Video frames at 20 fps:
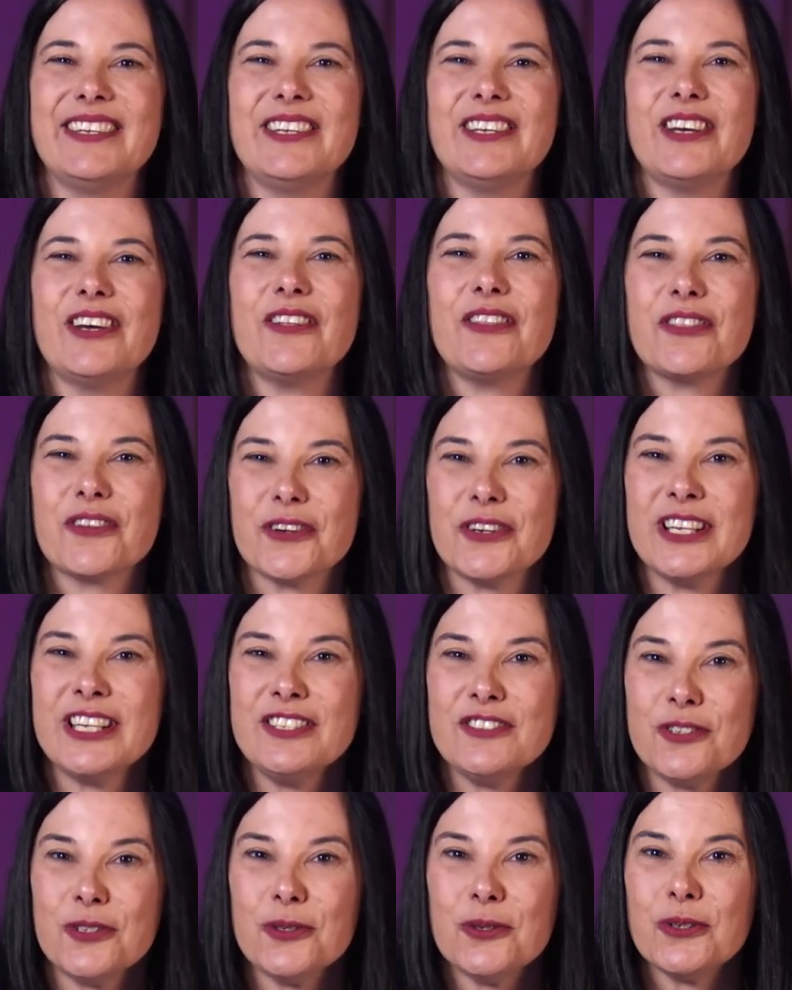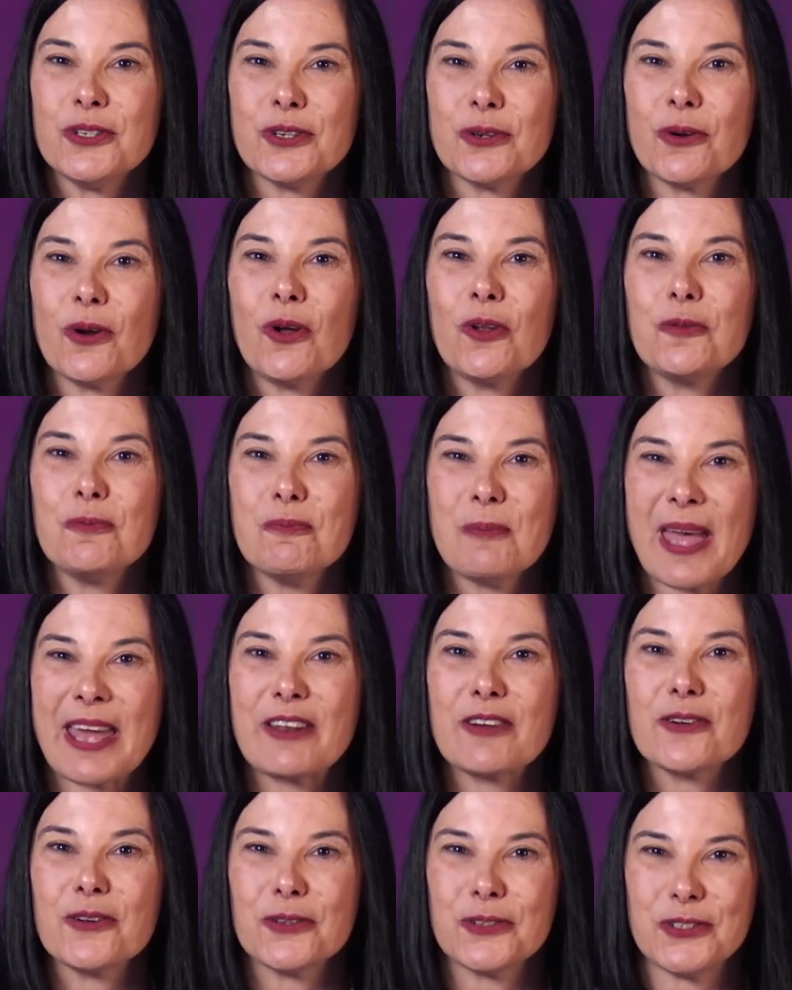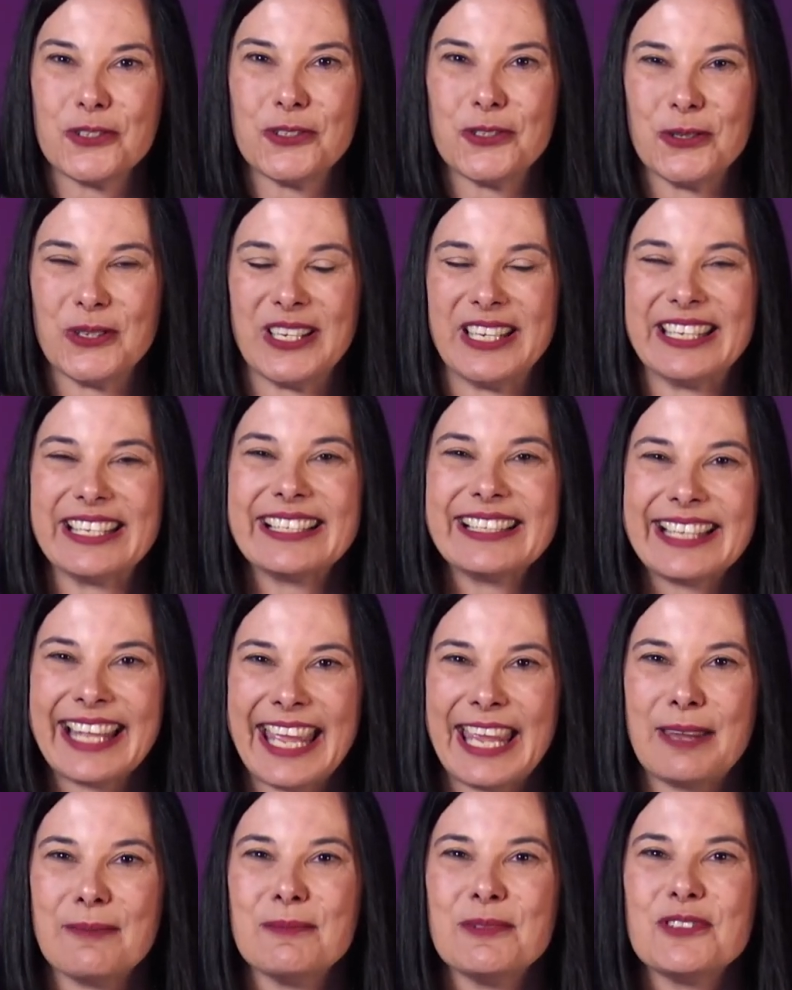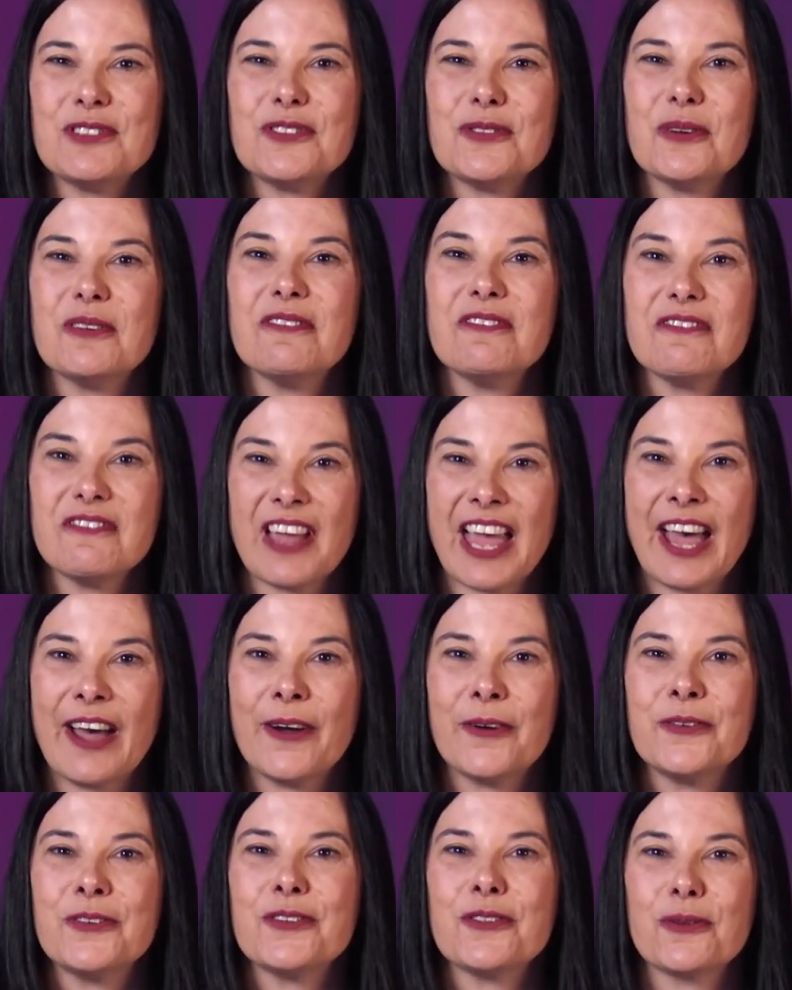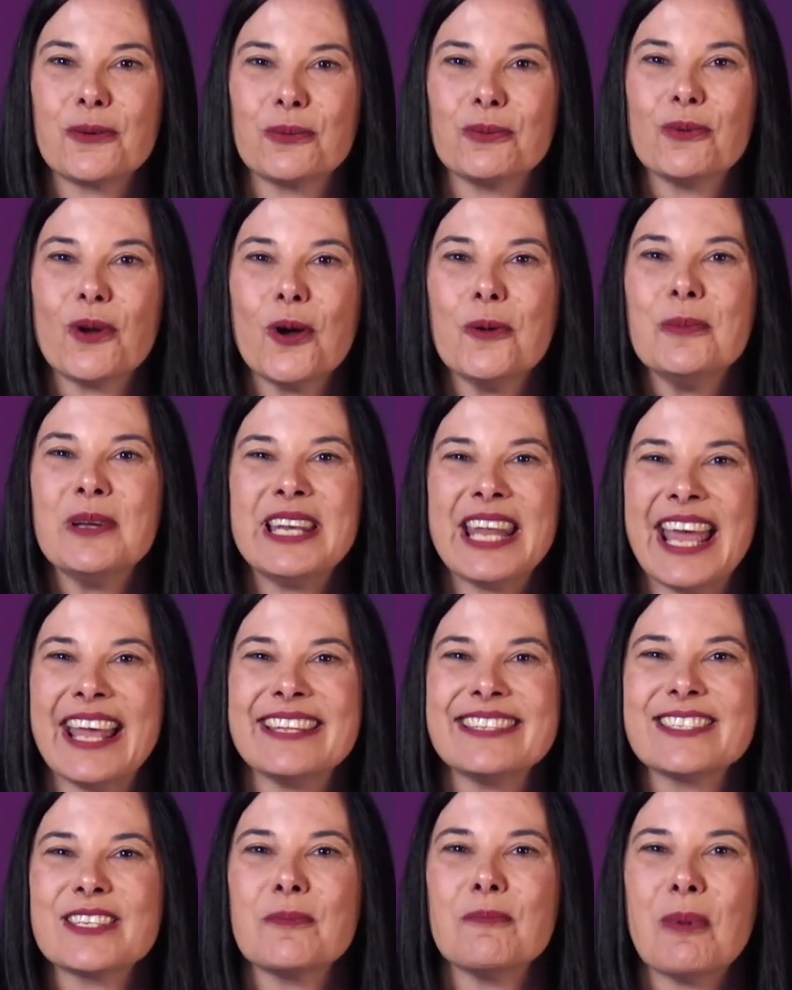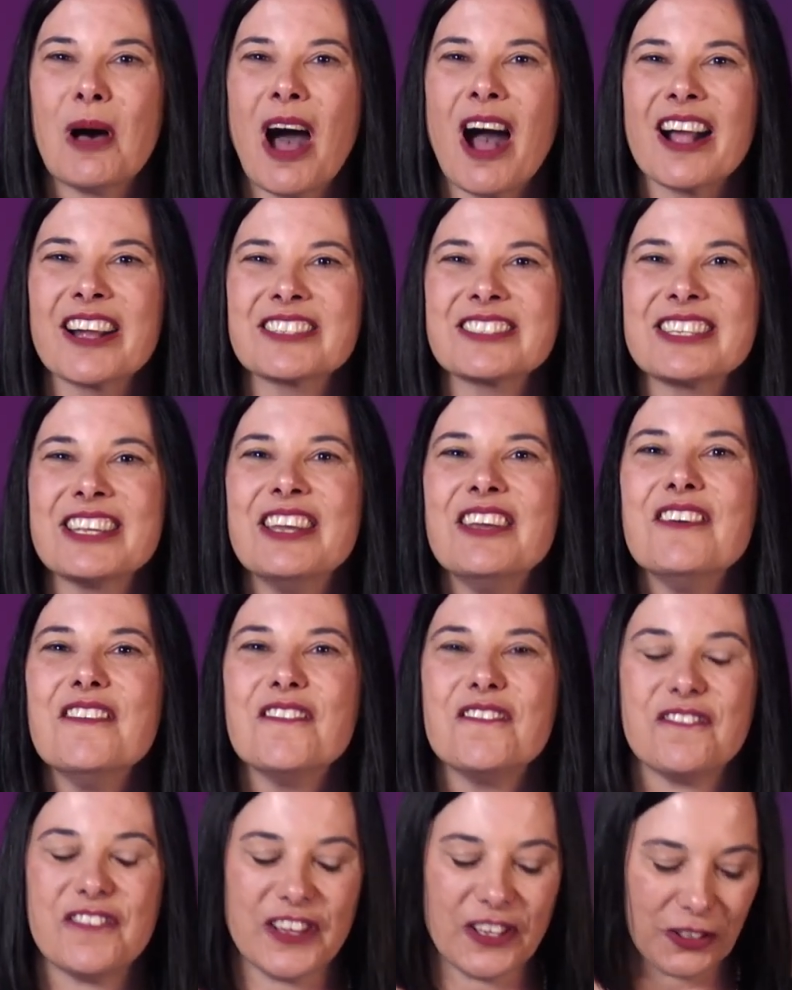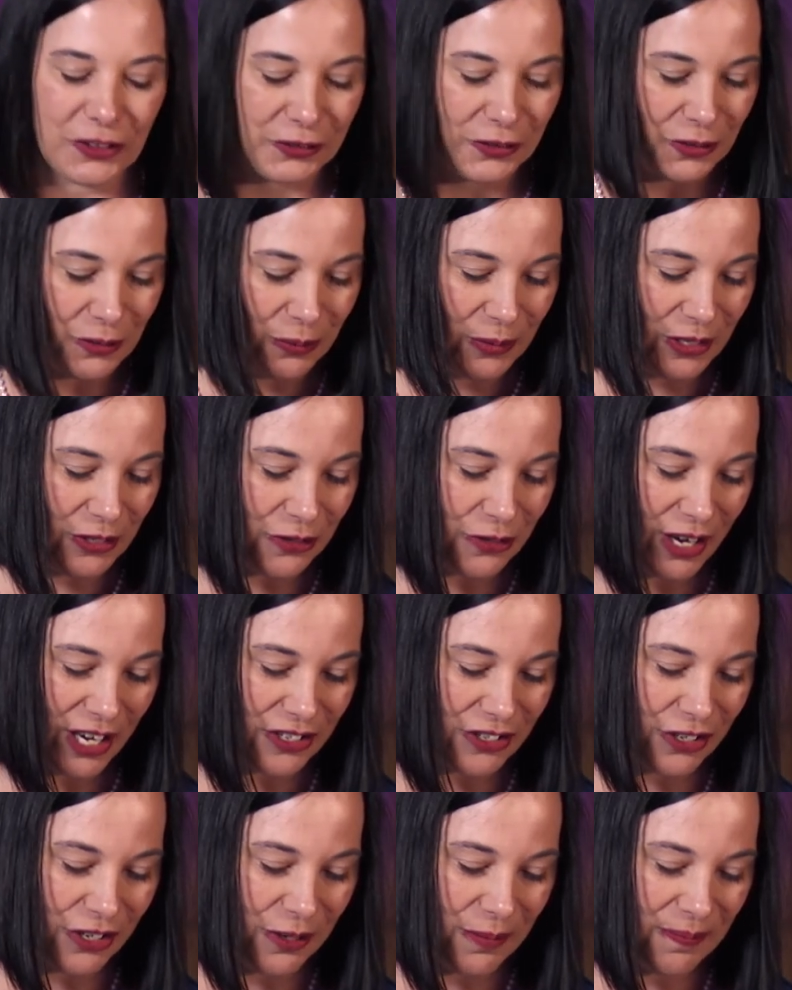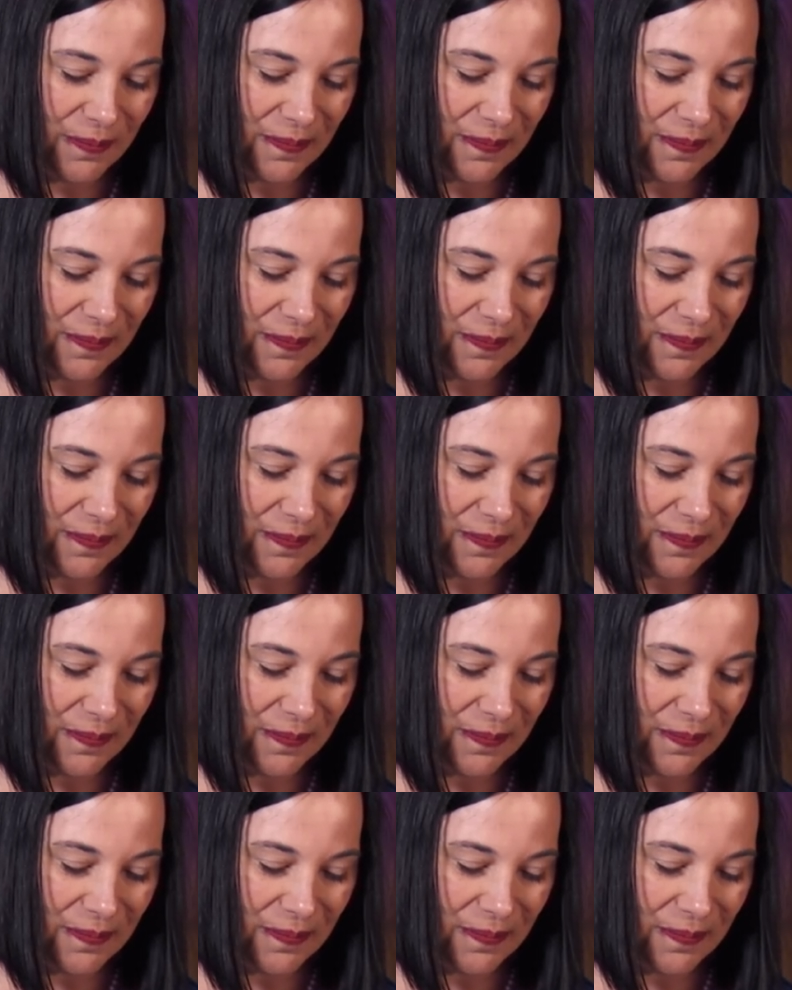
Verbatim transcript: A 32 year old medical student claims to have found the Romanesque box filled with treasure.